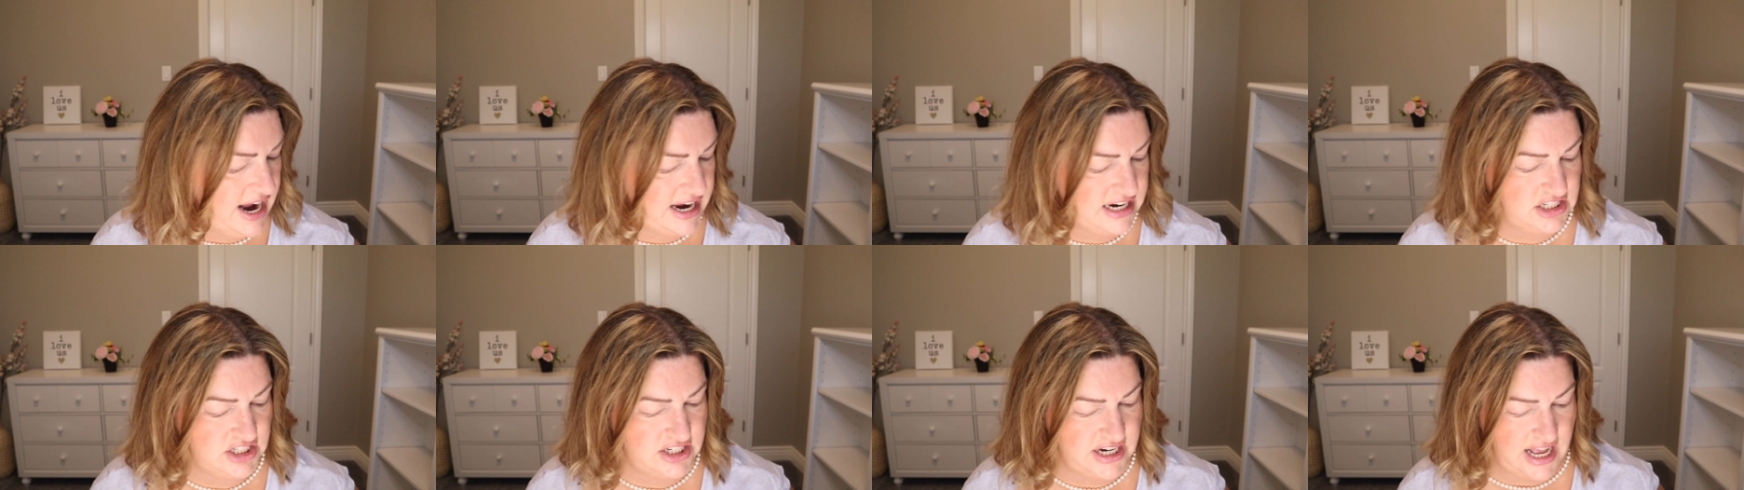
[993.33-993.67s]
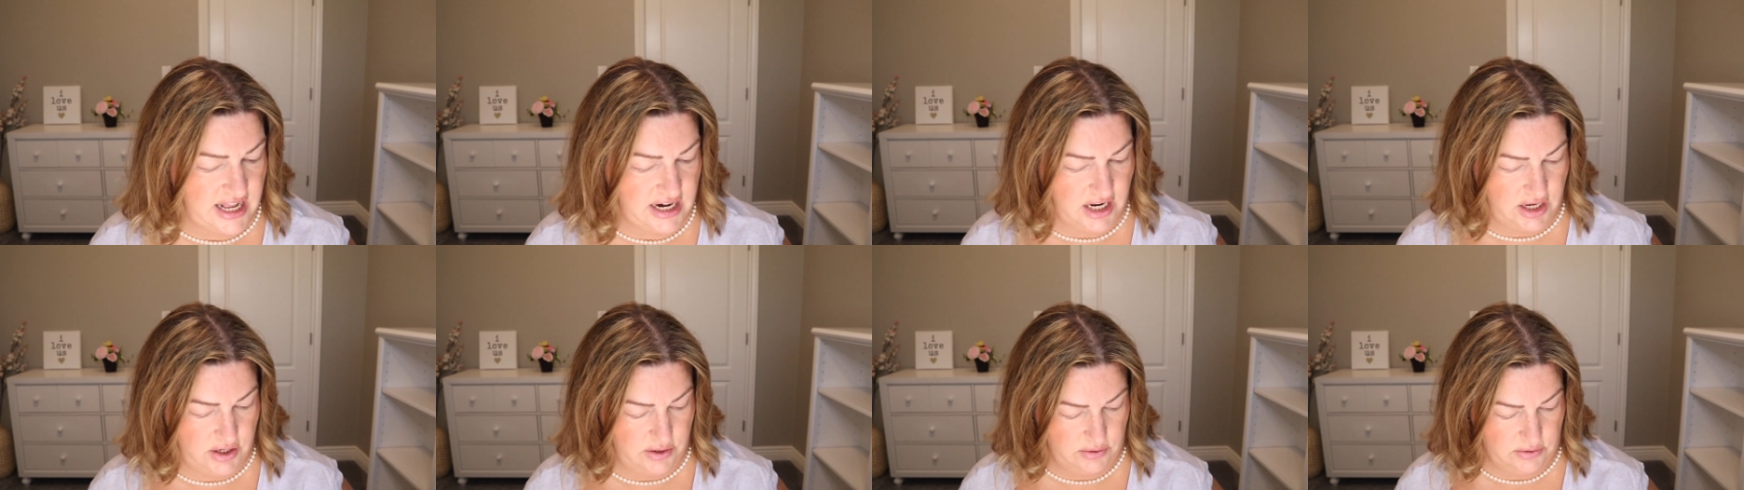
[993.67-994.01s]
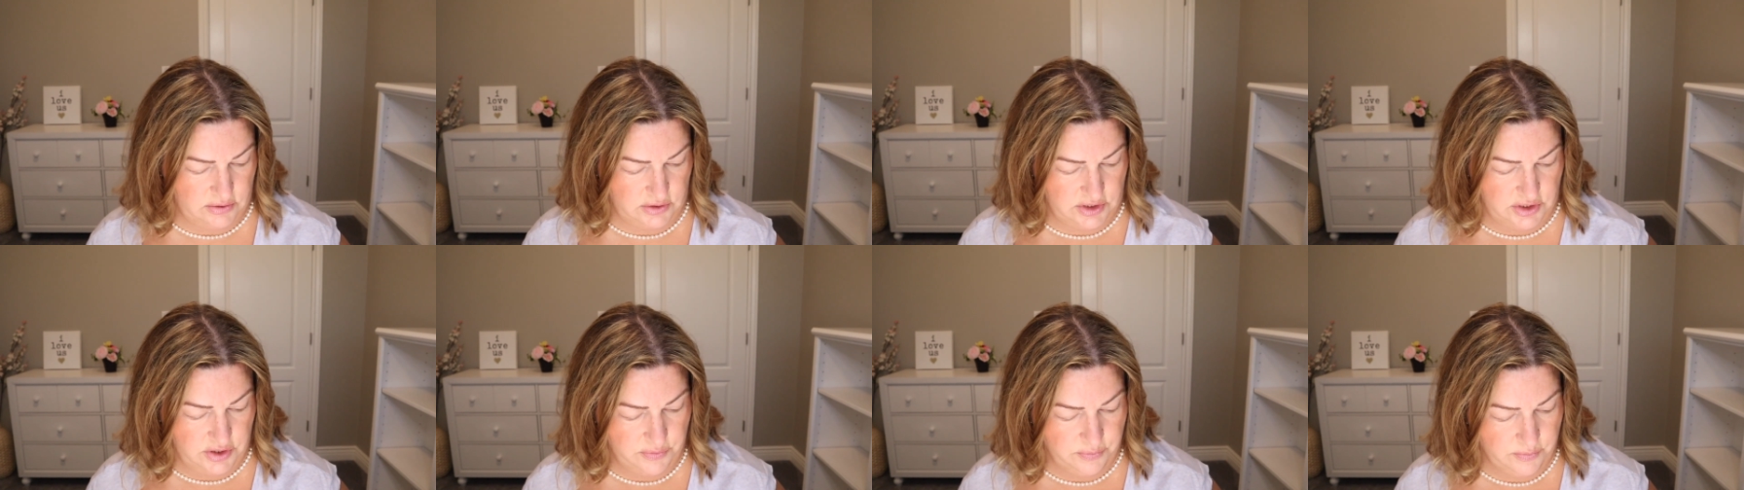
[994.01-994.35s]

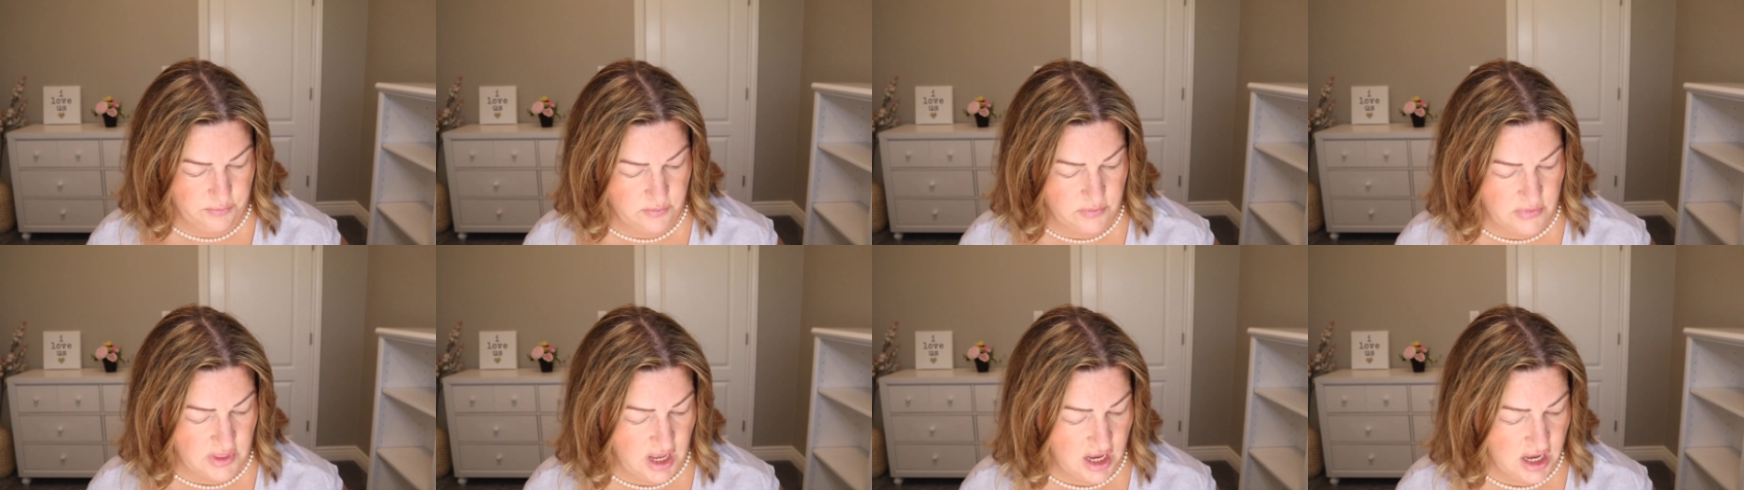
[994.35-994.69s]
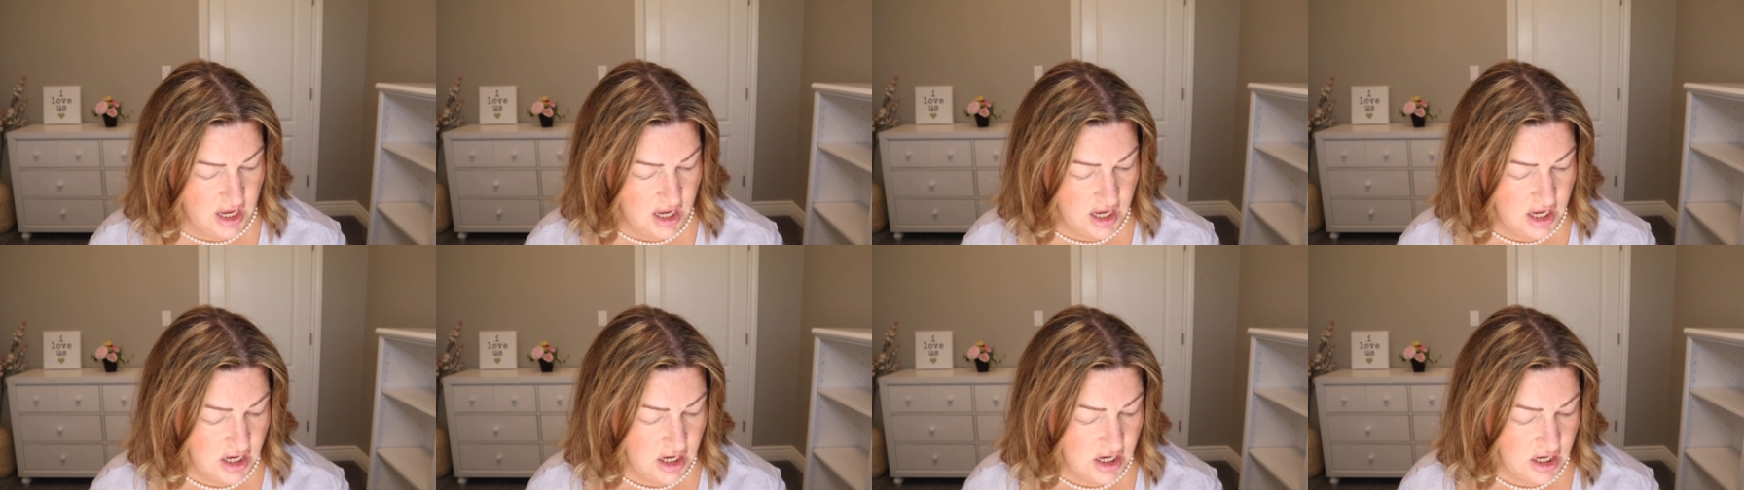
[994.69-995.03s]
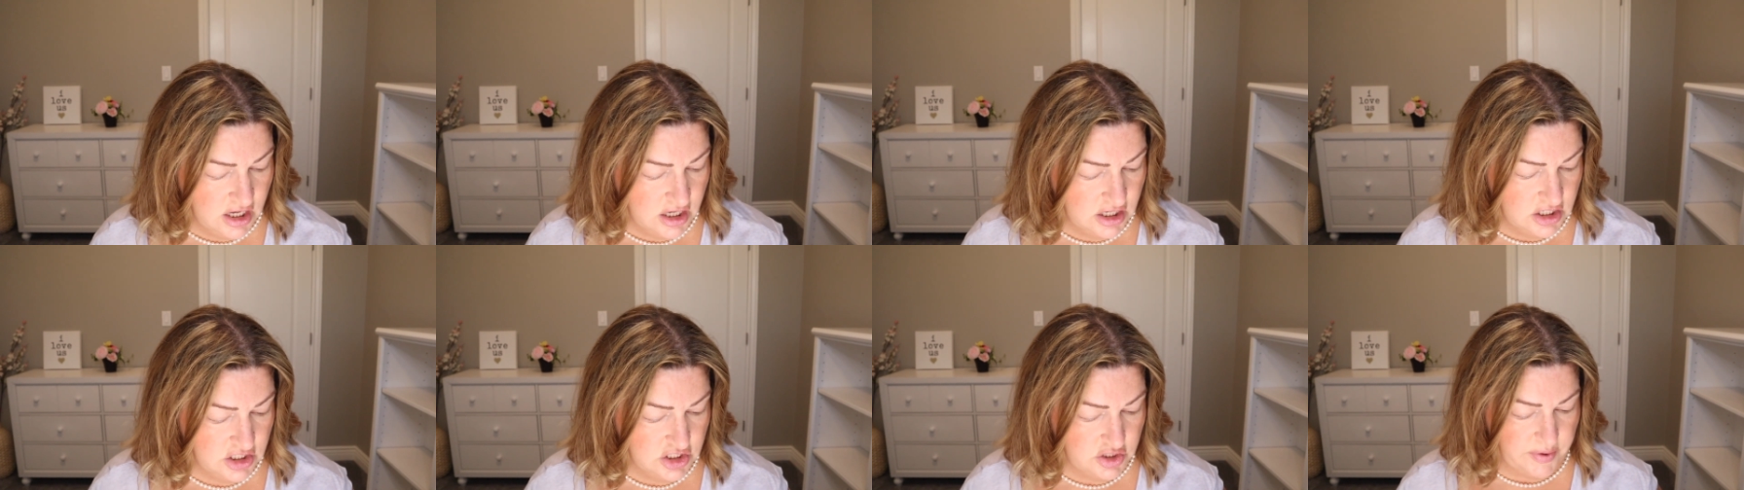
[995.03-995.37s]
eyeshadows.
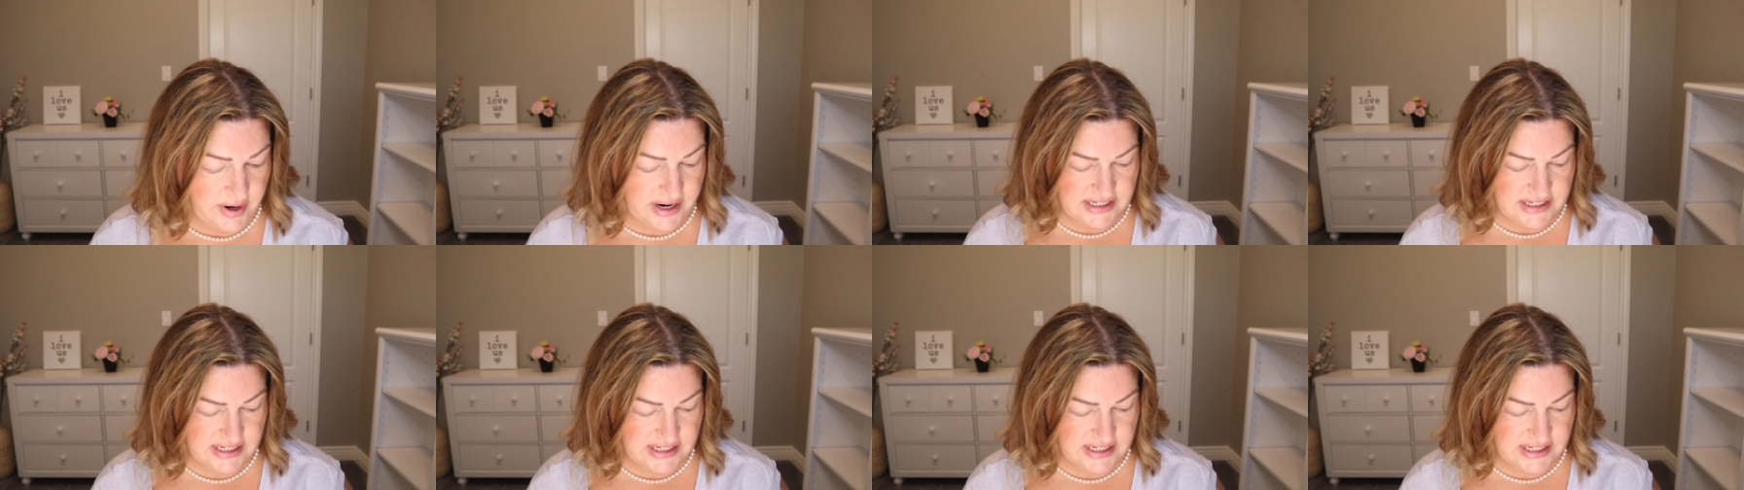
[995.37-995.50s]
So